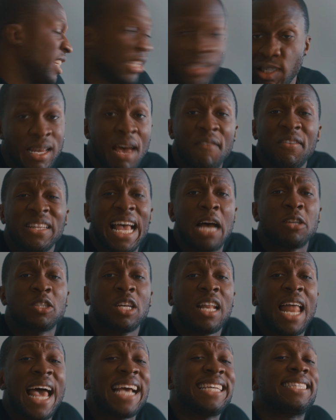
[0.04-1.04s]

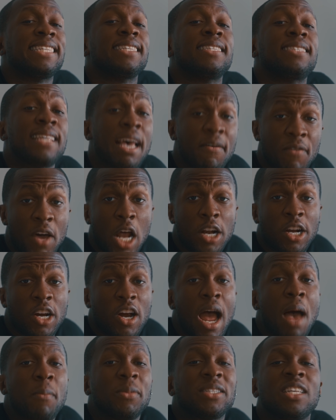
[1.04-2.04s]
7,000 likes and 700
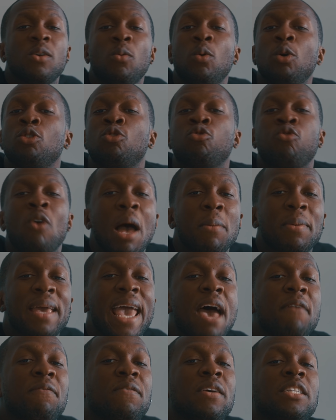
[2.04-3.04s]
comments, and we'll drop
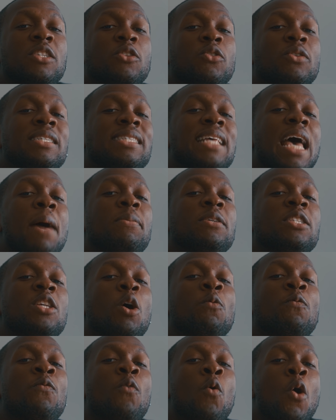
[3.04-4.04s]
Catfish Chris
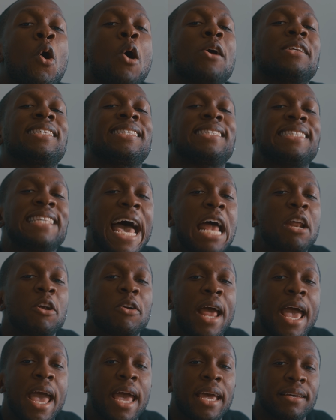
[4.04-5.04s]
episode 4 on
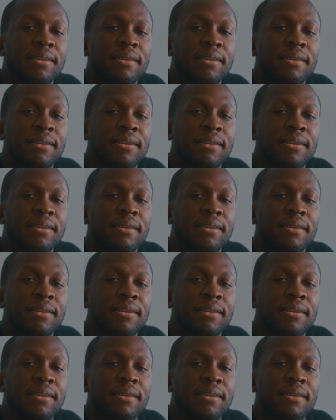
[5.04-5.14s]
Saturday.